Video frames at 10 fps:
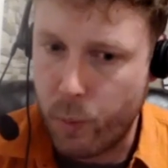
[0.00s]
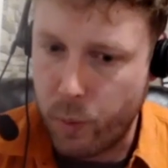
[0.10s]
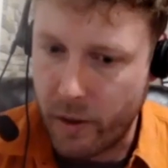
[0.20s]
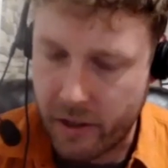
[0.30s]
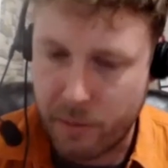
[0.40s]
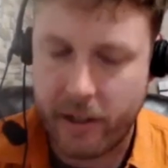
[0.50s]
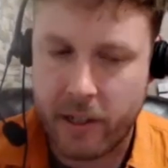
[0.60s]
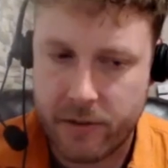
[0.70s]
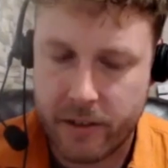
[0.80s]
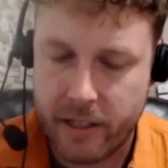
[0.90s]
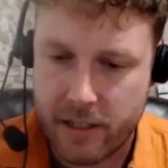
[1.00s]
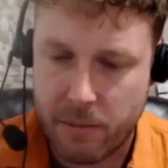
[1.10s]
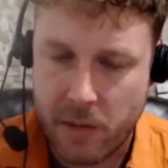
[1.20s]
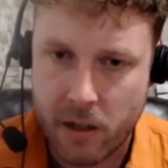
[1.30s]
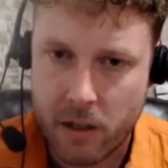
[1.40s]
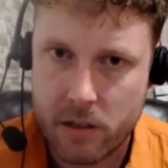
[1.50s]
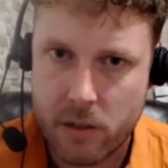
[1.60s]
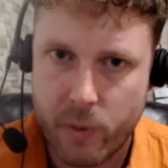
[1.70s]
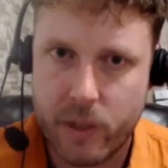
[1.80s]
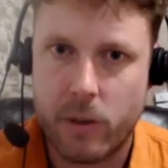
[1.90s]
with our plans for the SMRs,
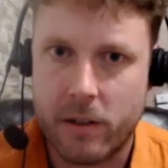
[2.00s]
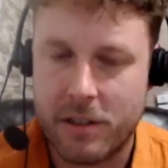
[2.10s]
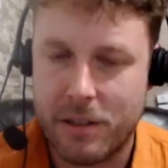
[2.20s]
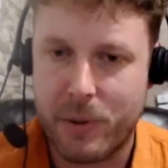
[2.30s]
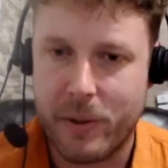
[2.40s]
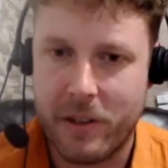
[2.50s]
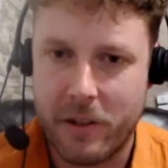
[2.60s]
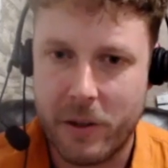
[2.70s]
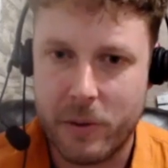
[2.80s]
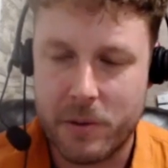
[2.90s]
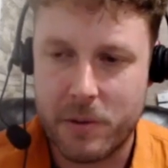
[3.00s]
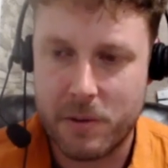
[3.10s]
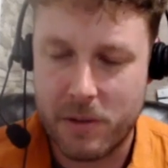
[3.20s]
we want to deploy those